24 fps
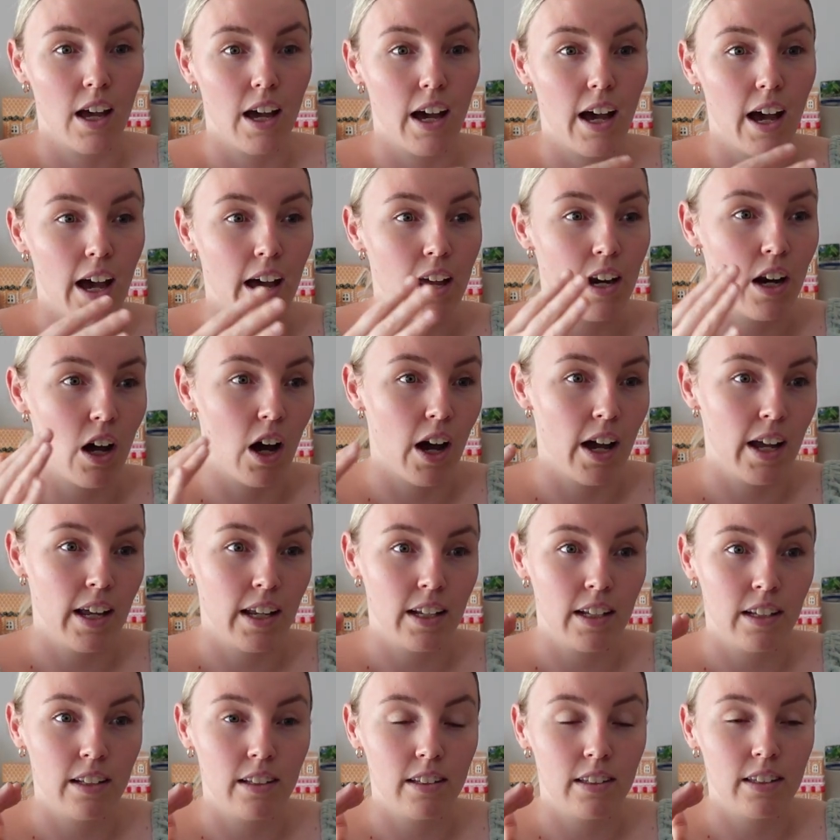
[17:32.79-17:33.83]
And
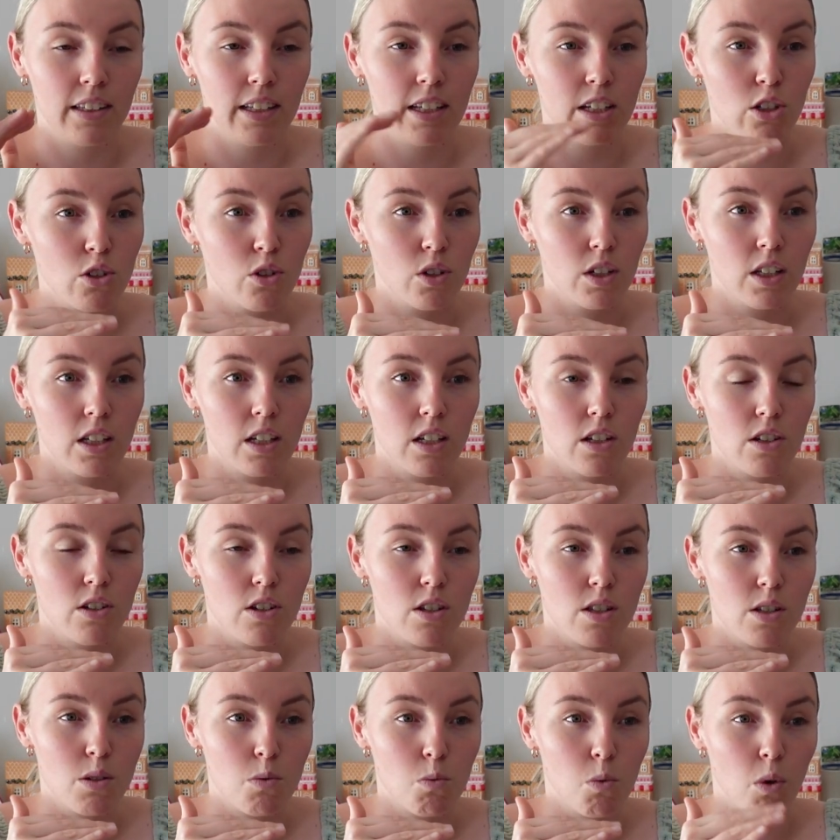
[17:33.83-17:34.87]
I literally
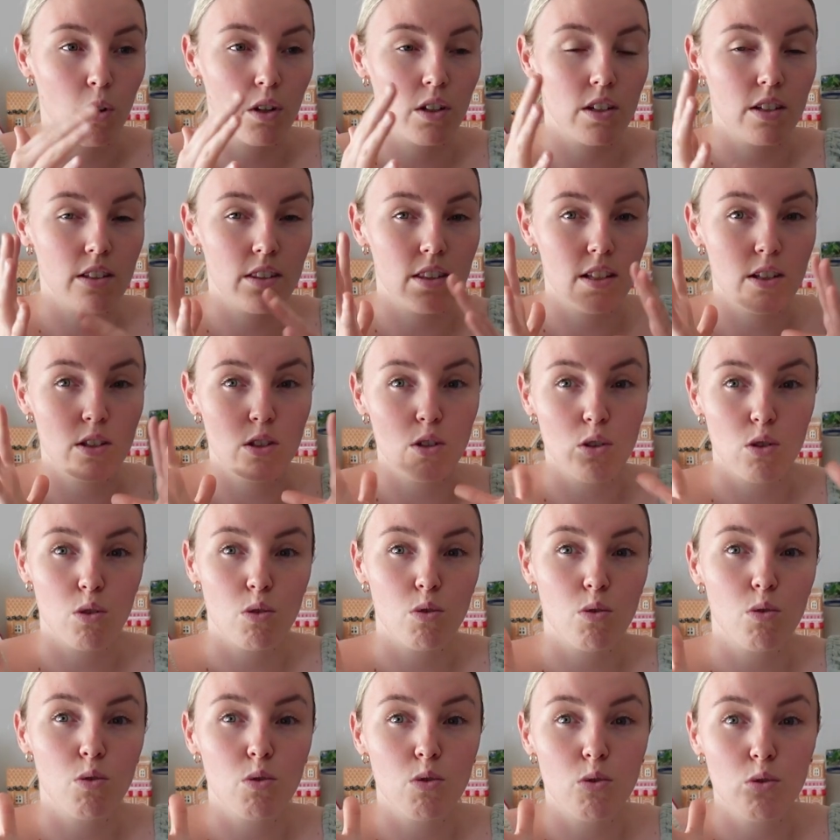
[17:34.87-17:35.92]
just want this
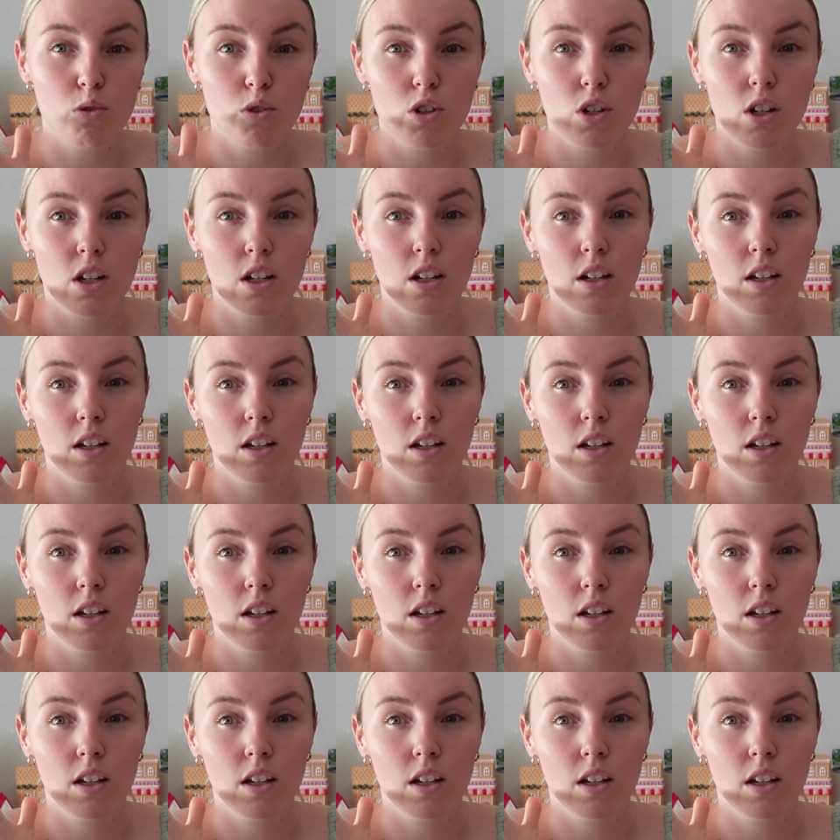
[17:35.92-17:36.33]
huge